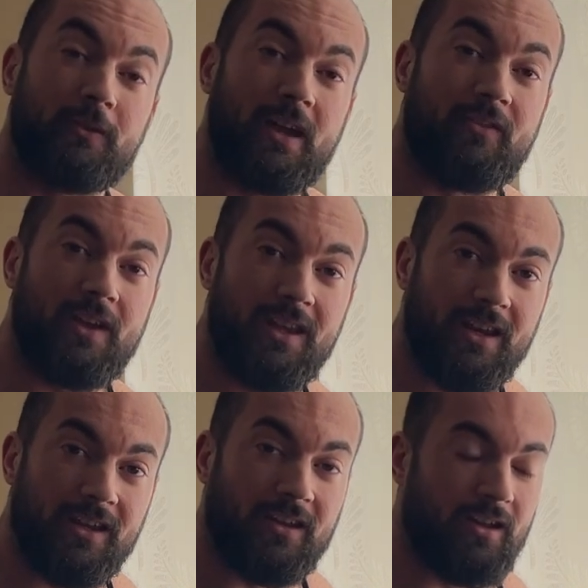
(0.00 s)
day of
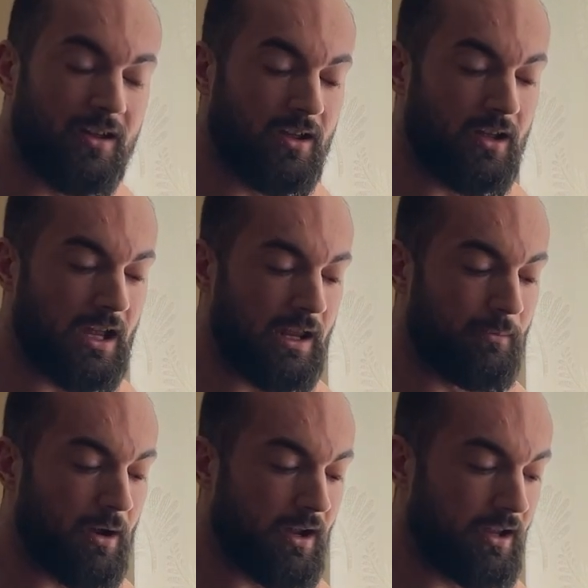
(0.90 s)
eating in
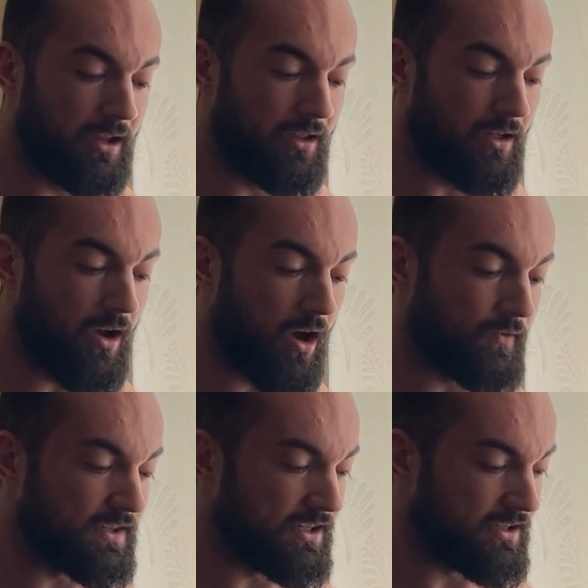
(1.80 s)
my off
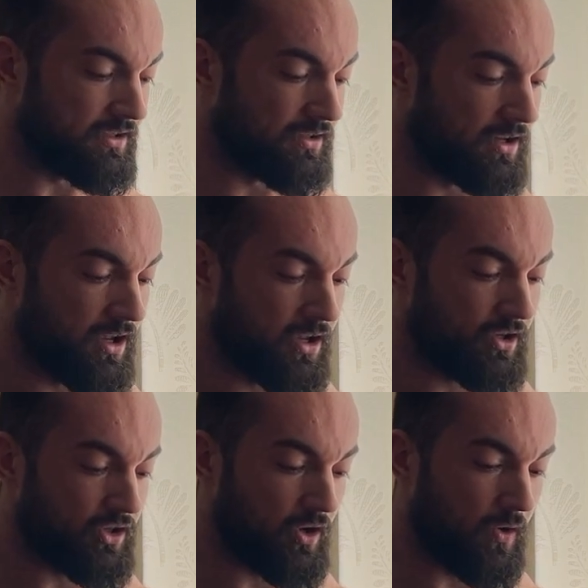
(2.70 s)
season.
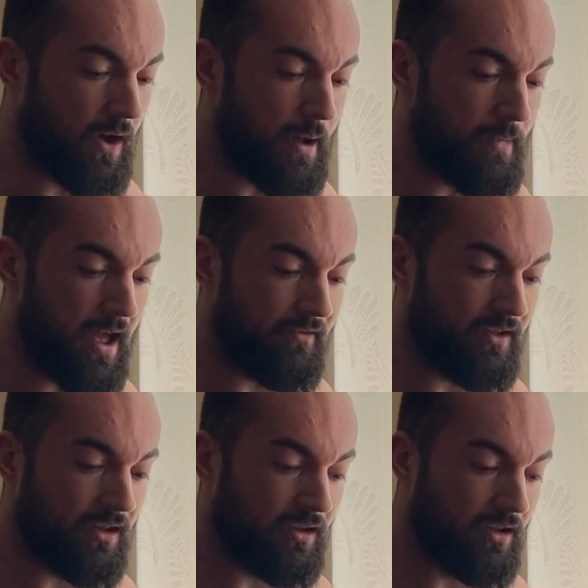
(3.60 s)
So I'm
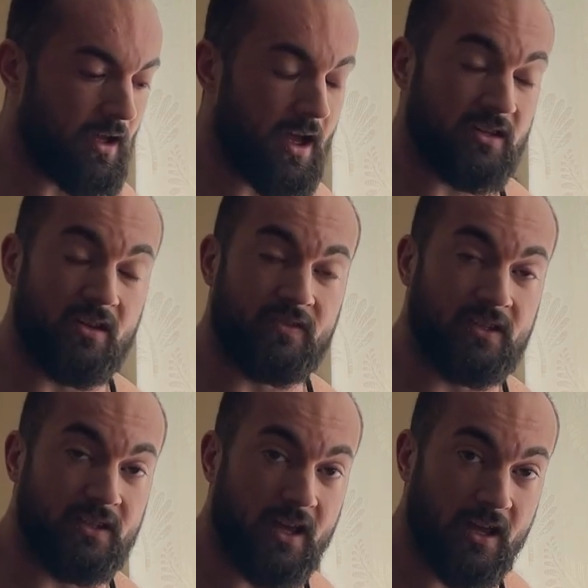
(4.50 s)
having, as of
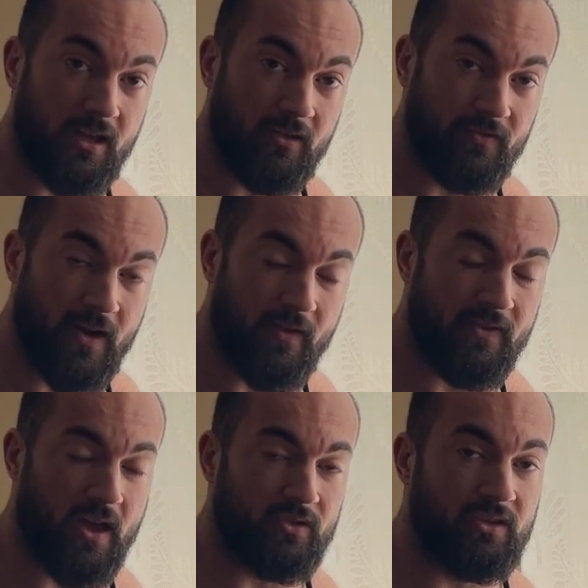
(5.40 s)
today,
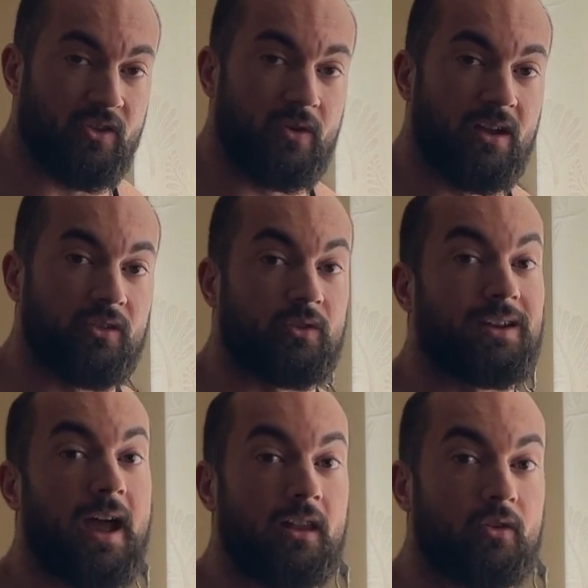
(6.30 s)
5,300
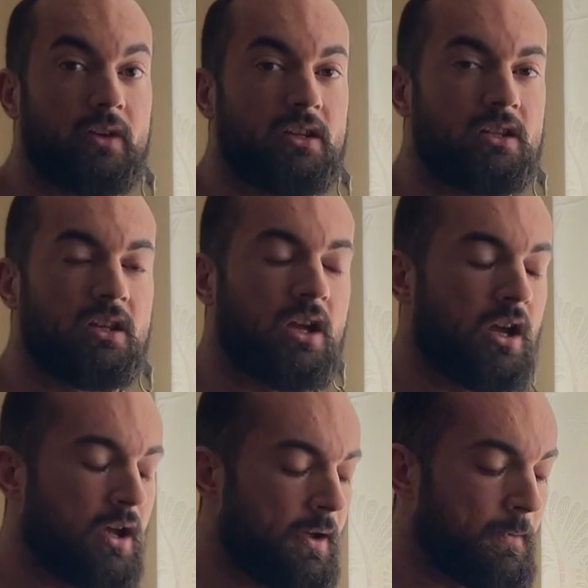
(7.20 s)
calories.
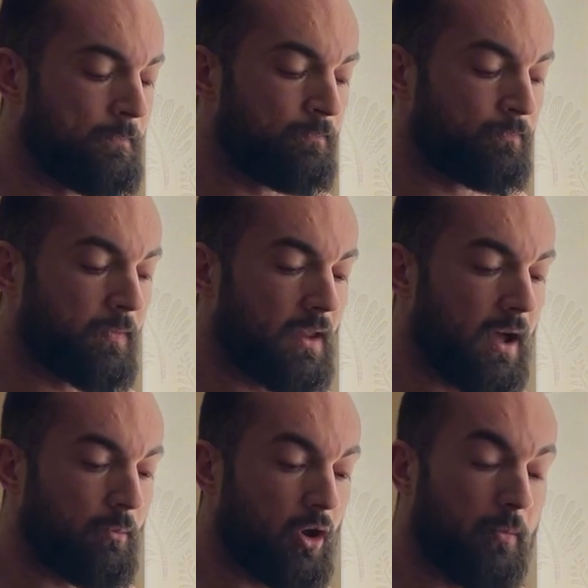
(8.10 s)

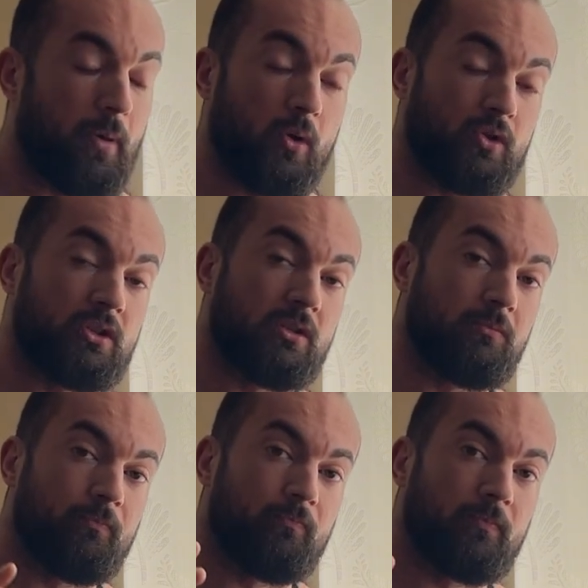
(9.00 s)
I'm going to post
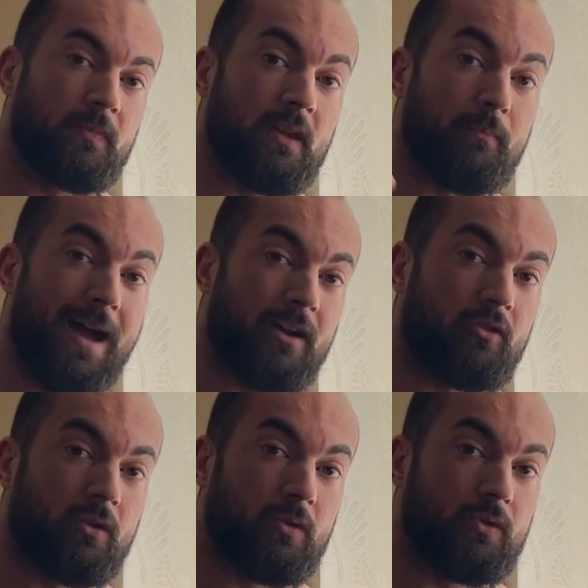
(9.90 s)
the
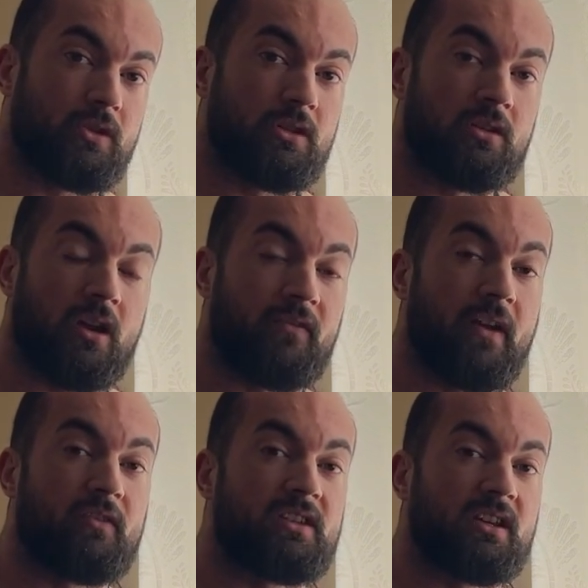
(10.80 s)
macros of
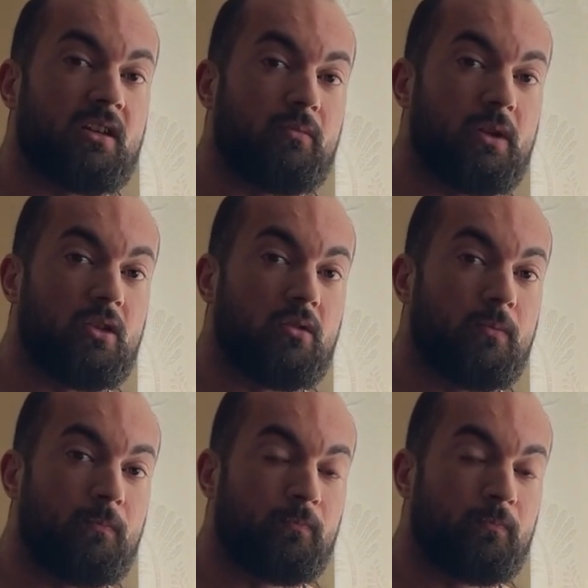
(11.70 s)
every single meal